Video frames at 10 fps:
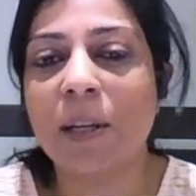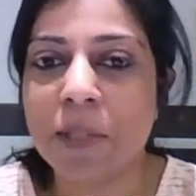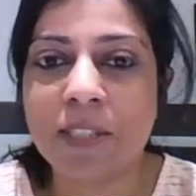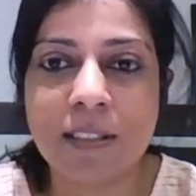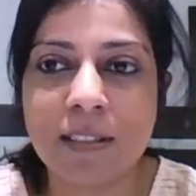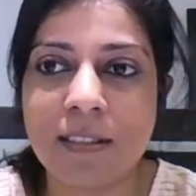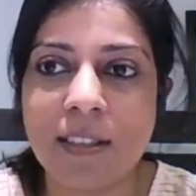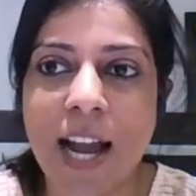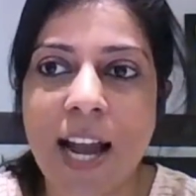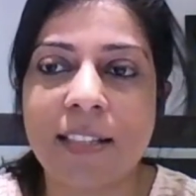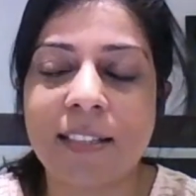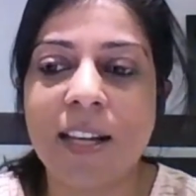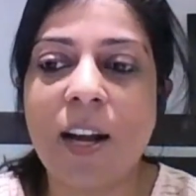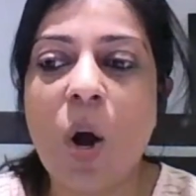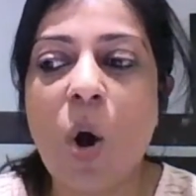limited, and
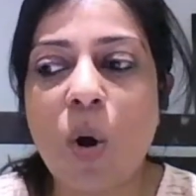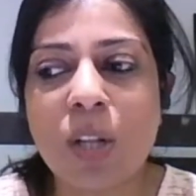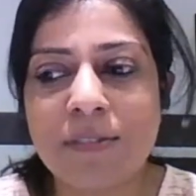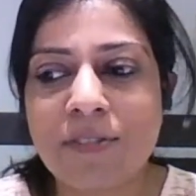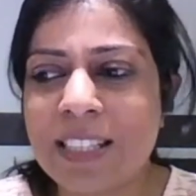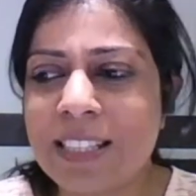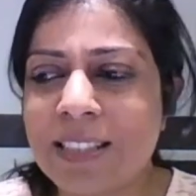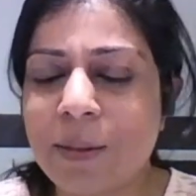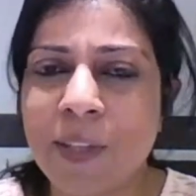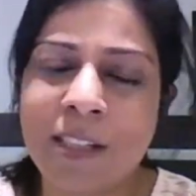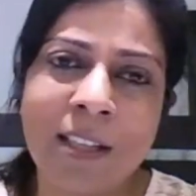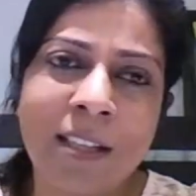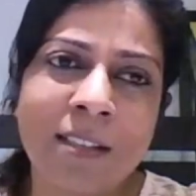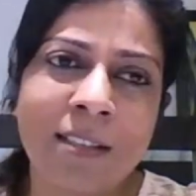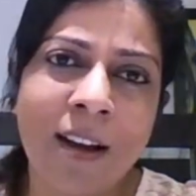all the
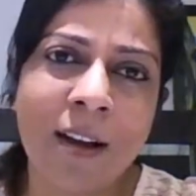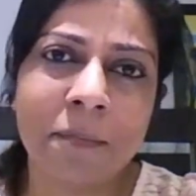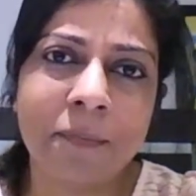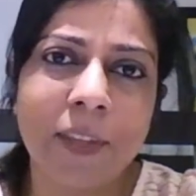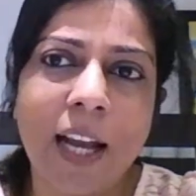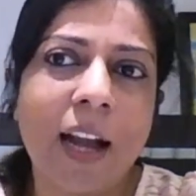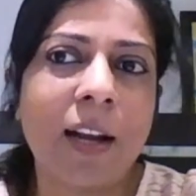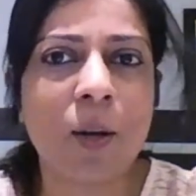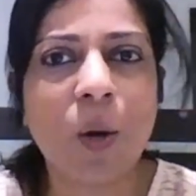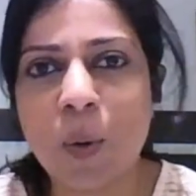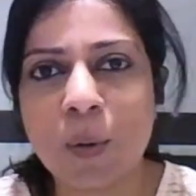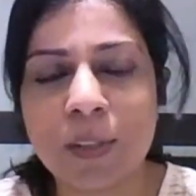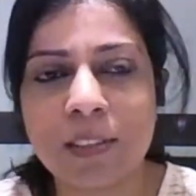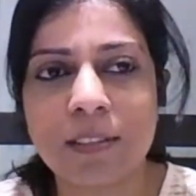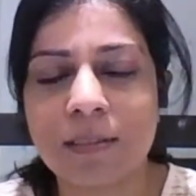festivities are kind of
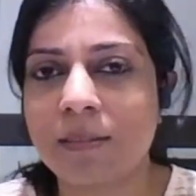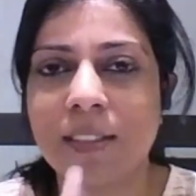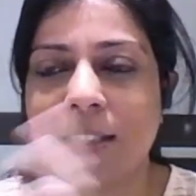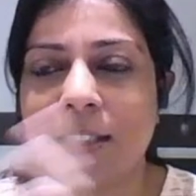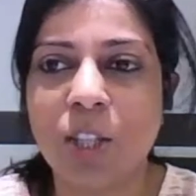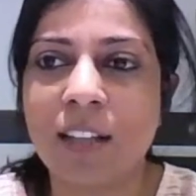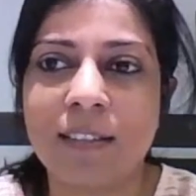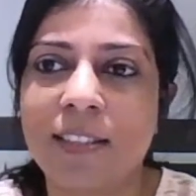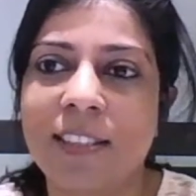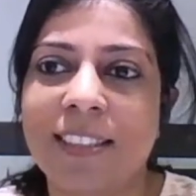closed, shut.